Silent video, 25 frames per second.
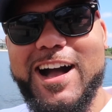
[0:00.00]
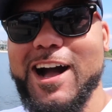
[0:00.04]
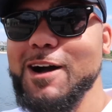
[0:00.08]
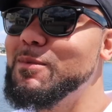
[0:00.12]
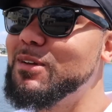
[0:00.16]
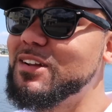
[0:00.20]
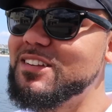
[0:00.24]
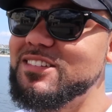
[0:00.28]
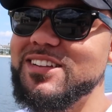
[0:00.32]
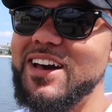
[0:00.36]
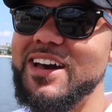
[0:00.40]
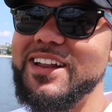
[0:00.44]

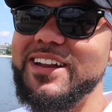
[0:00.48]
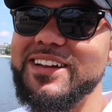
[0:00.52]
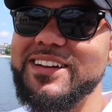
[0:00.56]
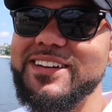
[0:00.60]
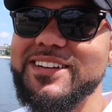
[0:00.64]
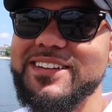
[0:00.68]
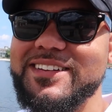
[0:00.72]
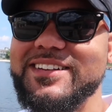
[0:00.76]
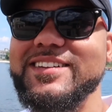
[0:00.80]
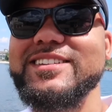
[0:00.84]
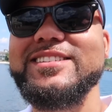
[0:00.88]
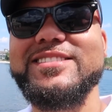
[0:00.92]
I'm excited.
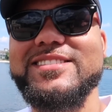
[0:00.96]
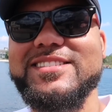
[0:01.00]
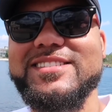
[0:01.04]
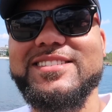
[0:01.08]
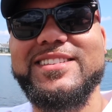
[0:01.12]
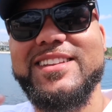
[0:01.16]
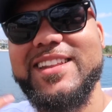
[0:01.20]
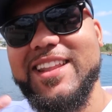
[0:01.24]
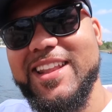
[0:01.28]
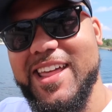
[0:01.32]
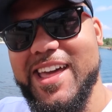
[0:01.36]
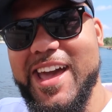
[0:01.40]
Just
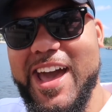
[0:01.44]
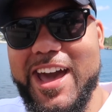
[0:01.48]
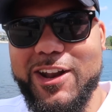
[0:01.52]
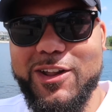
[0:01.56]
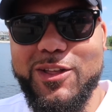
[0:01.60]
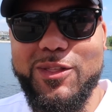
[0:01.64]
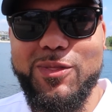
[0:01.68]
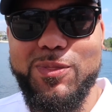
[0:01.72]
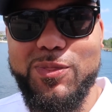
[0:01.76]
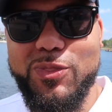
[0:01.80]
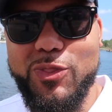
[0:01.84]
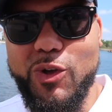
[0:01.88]
had
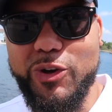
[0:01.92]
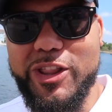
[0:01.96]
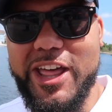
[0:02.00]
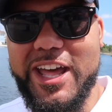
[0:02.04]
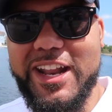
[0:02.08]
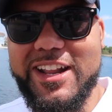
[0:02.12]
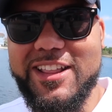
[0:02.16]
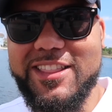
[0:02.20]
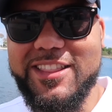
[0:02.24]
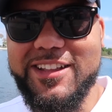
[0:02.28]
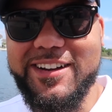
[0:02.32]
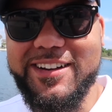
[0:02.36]
to throw
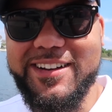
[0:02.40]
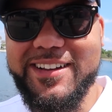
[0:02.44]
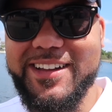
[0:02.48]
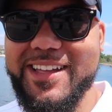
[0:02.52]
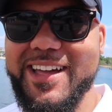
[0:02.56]
that in there.